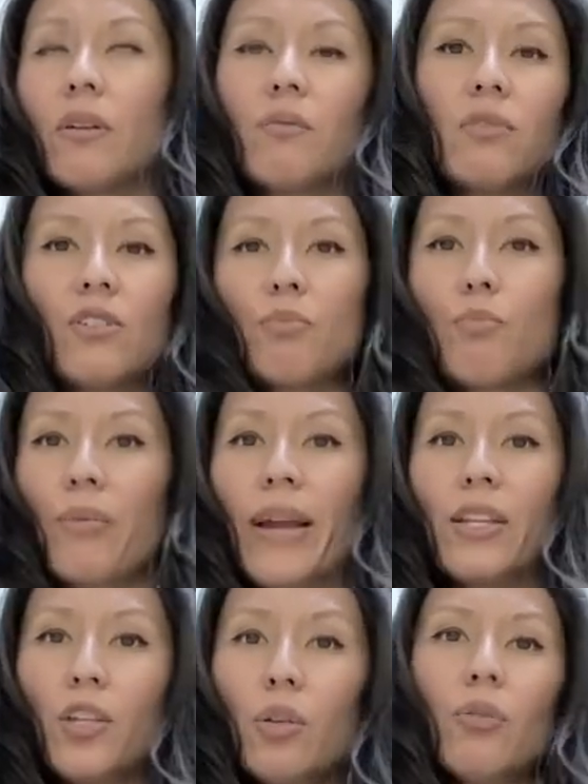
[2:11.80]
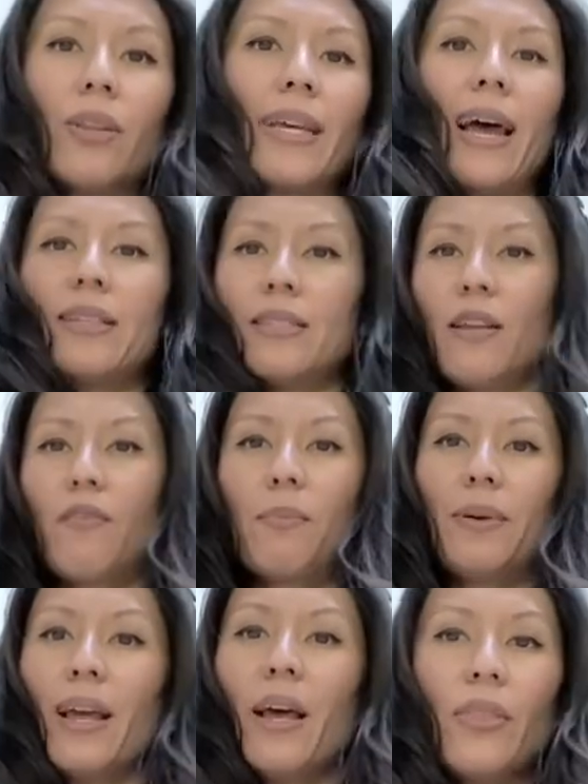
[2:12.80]
just brand new. The cat's never
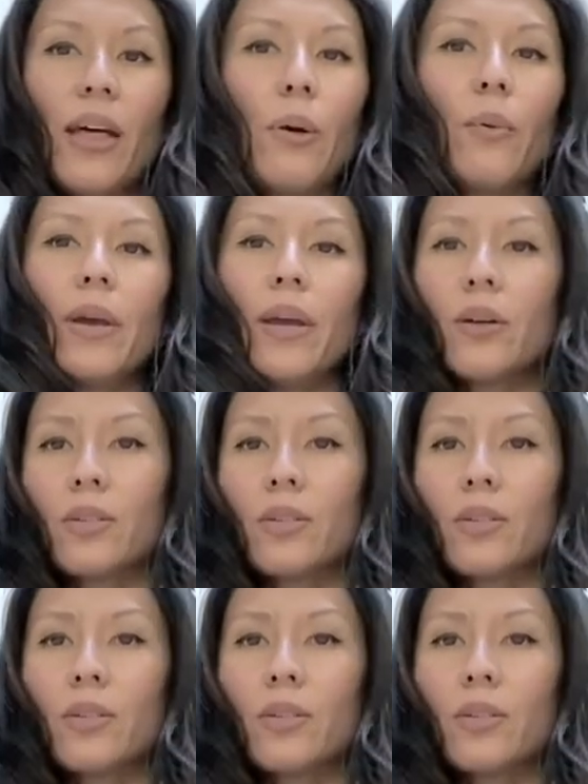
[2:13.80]
been held that way,